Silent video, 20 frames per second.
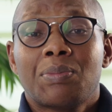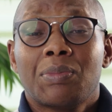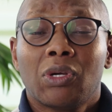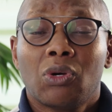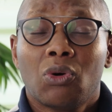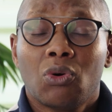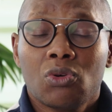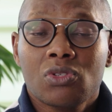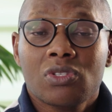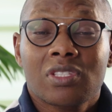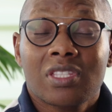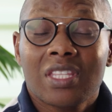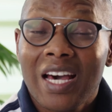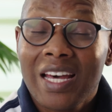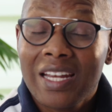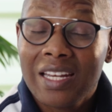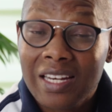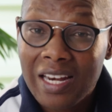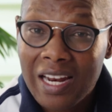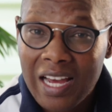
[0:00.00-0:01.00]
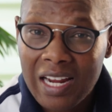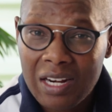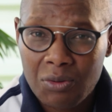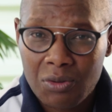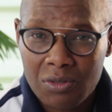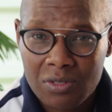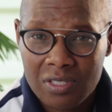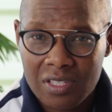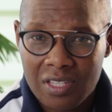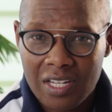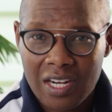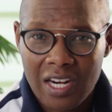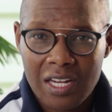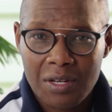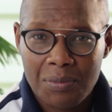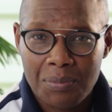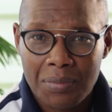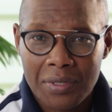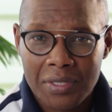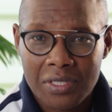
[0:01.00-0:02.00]
because that land was in the
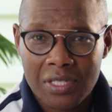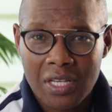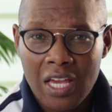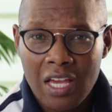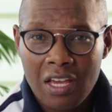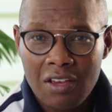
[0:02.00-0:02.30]
right place.